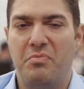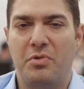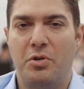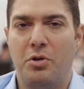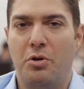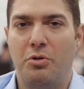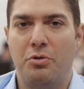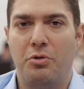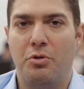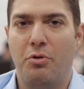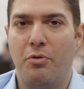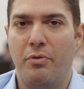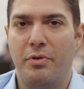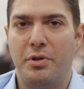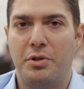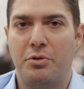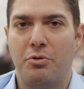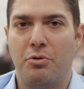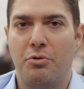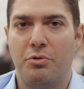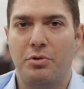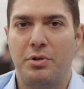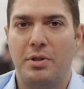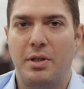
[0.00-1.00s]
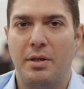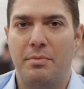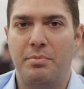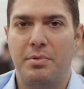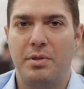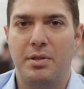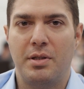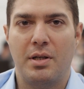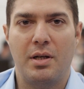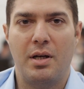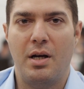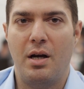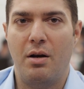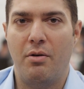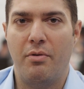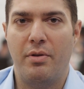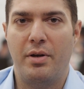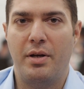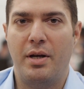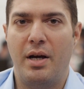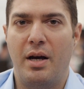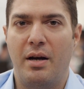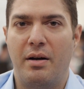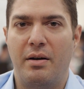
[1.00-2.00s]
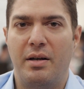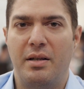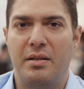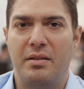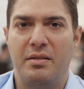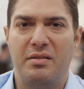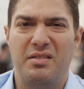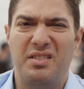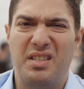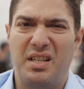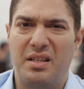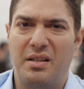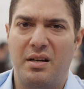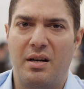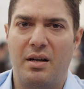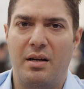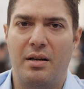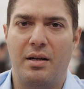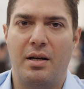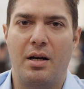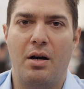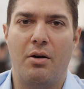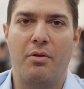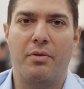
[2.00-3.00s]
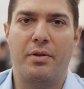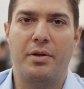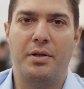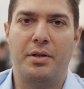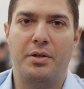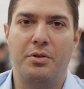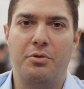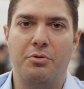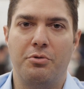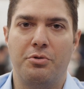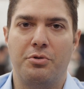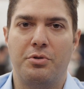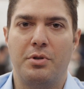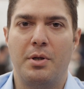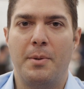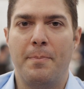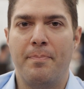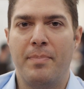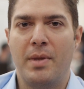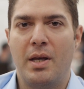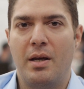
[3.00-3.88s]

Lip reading: don't know these concepts how they are and generally how they're used.